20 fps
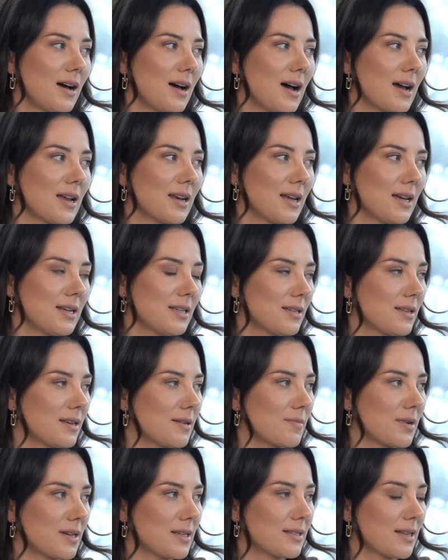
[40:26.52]
I'd like to
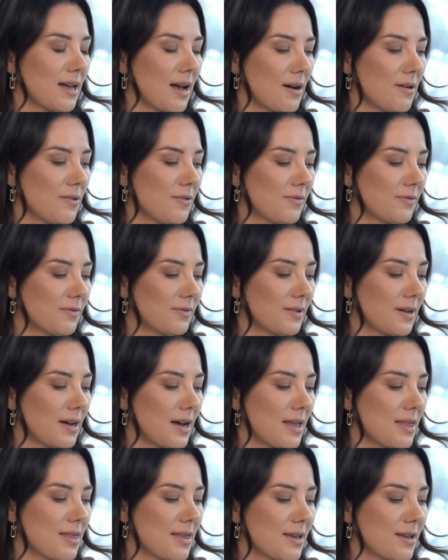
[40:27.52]
think myself.
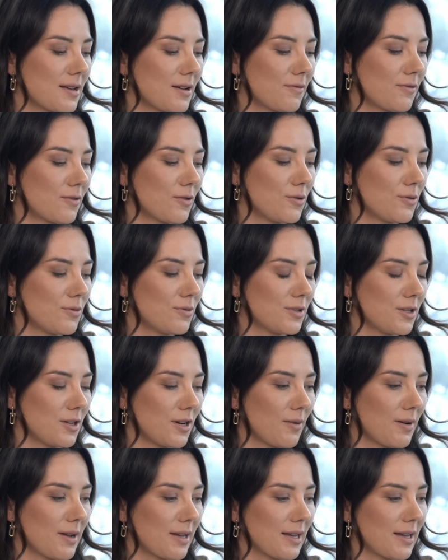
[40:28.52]
I think, of course, you
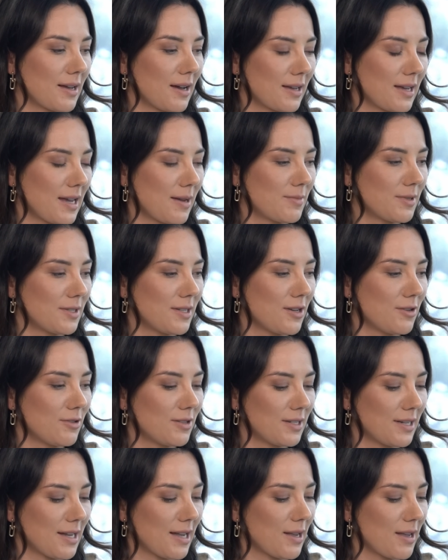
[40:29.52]
know, I came to see you
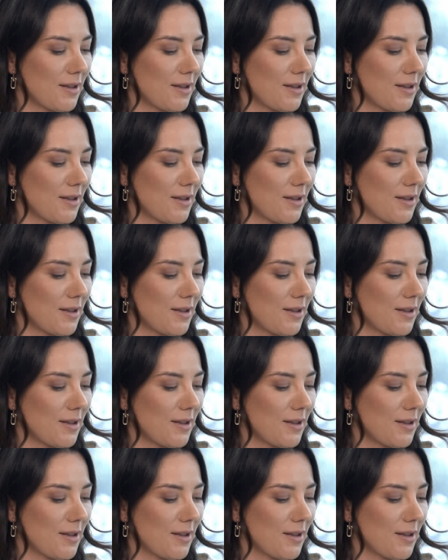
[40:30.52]
today.